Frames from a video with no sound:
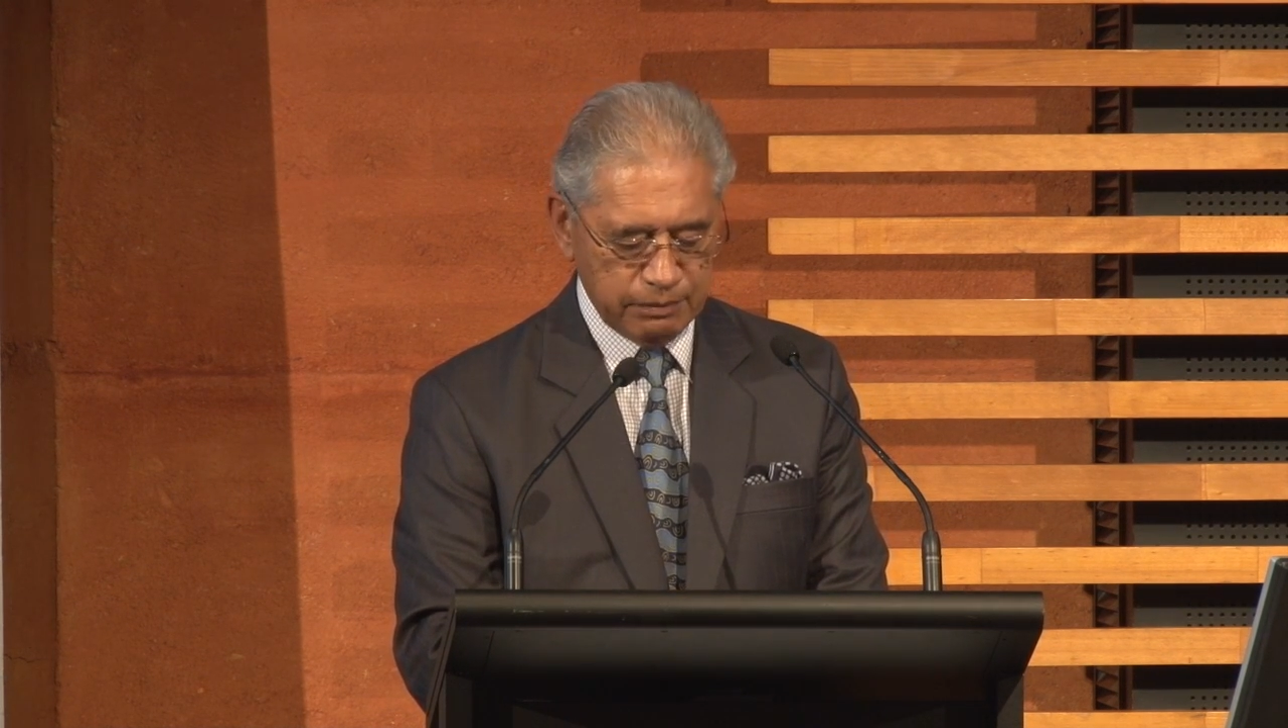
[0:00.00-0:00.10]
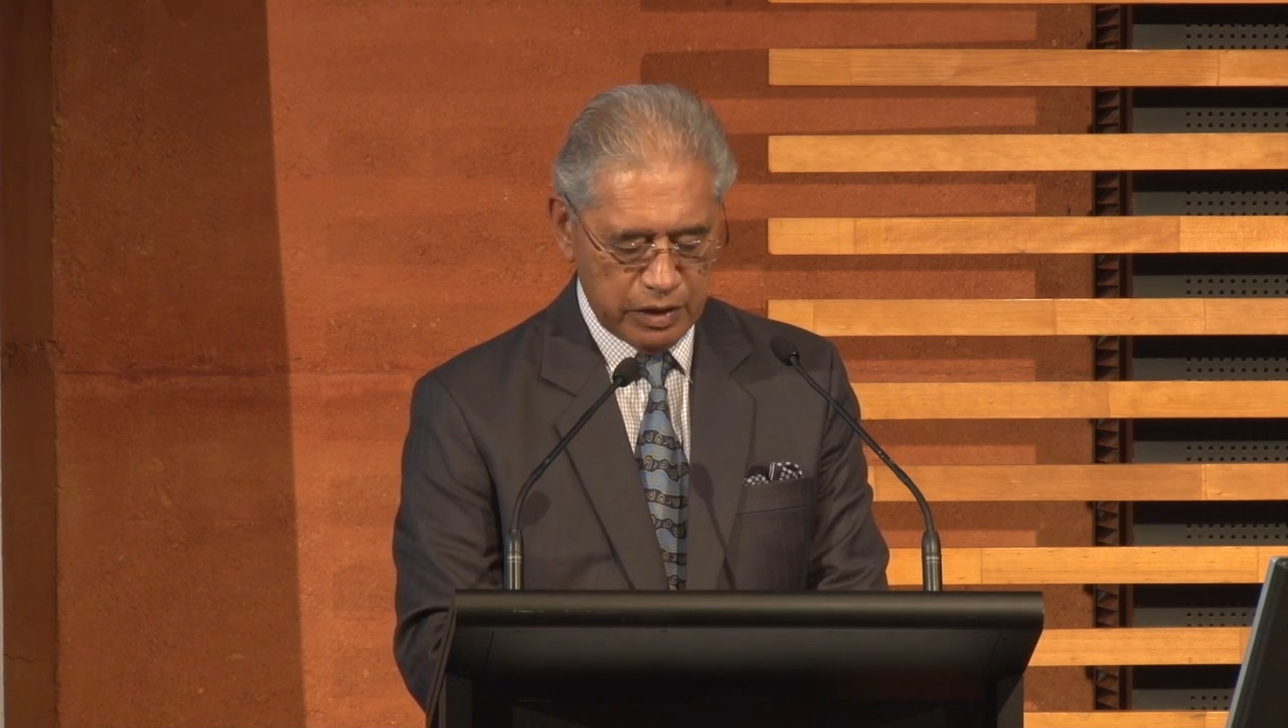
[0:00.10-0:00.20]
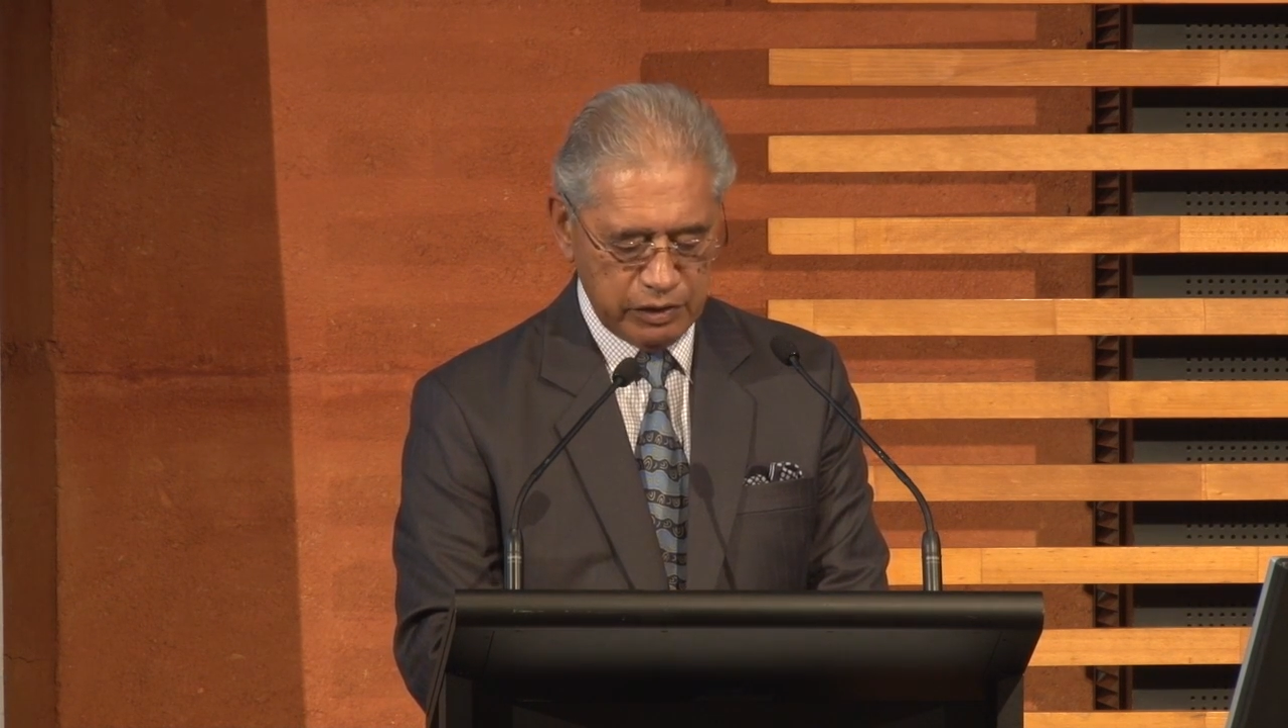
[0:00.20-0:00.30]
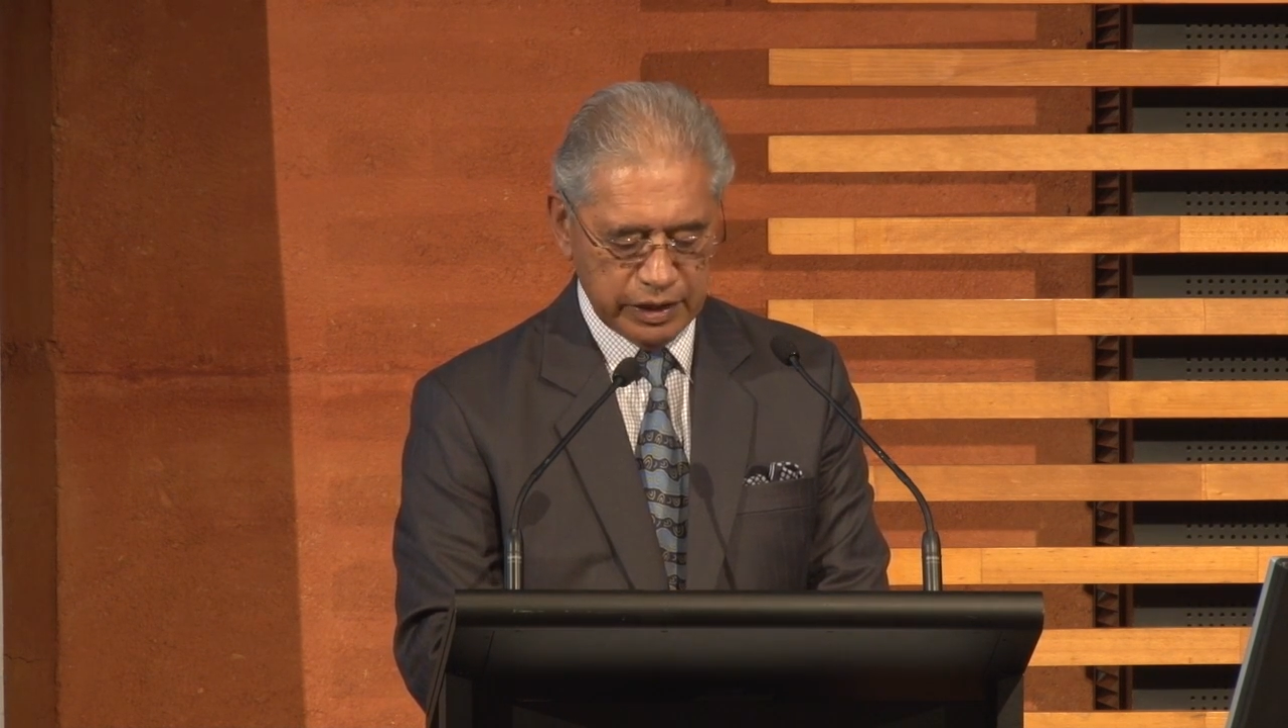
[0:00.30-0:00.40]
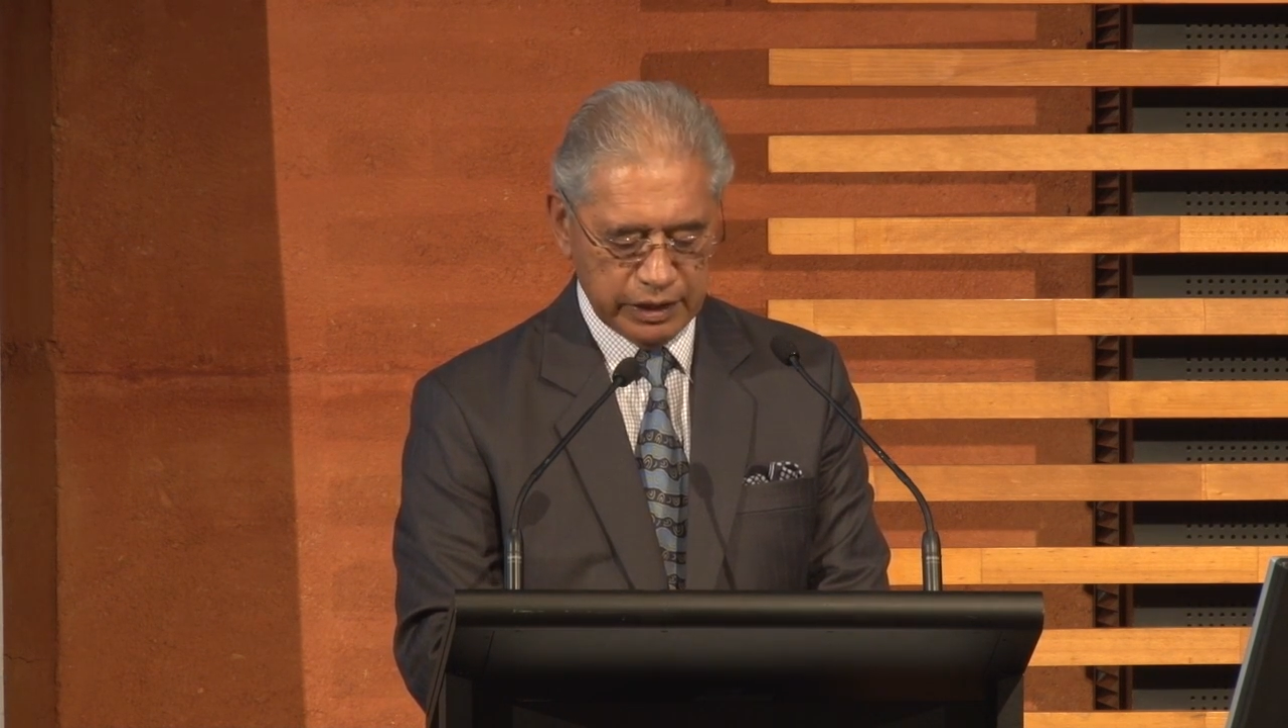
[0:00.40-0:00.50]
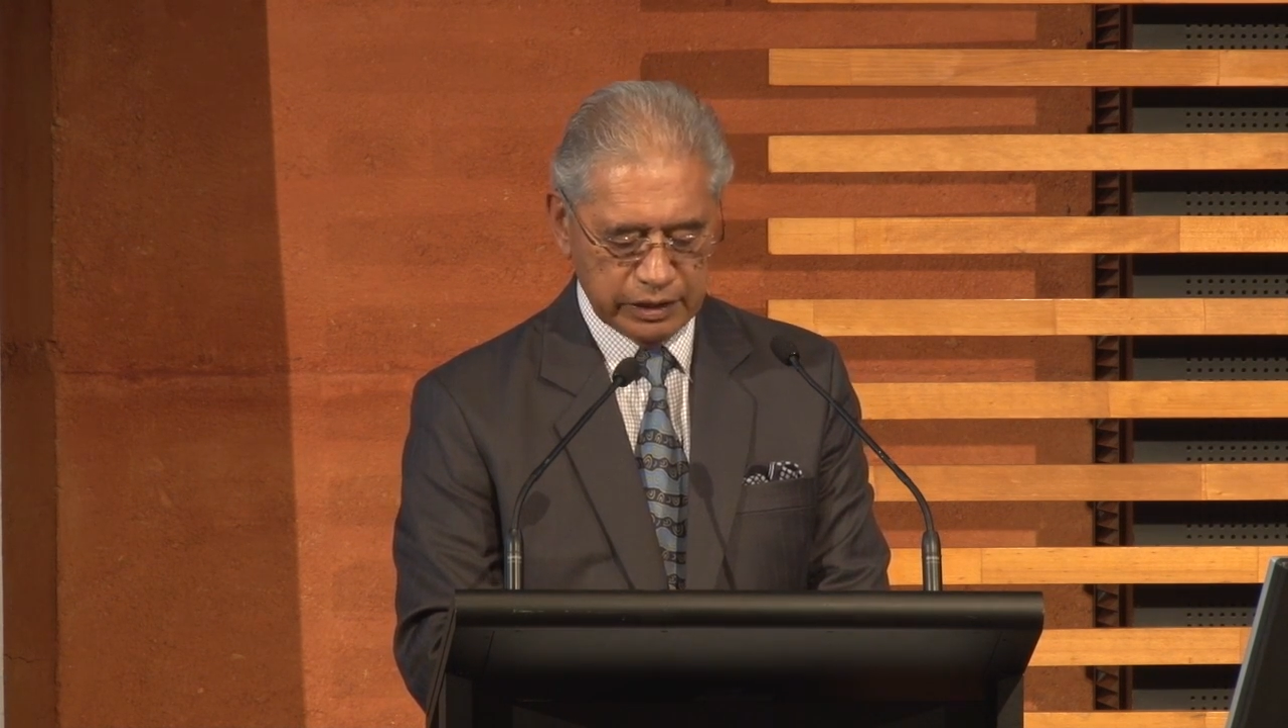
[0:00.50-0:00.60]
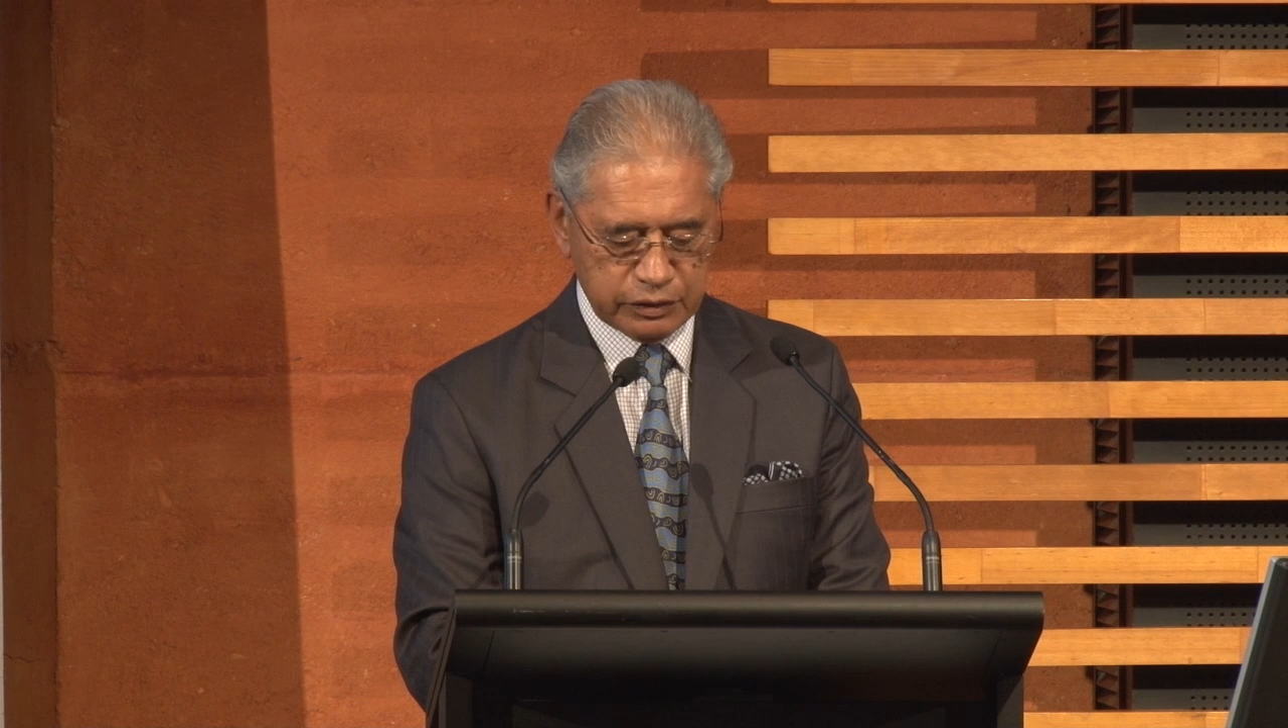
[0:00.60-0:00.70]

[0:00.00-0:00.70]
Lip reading: Maunga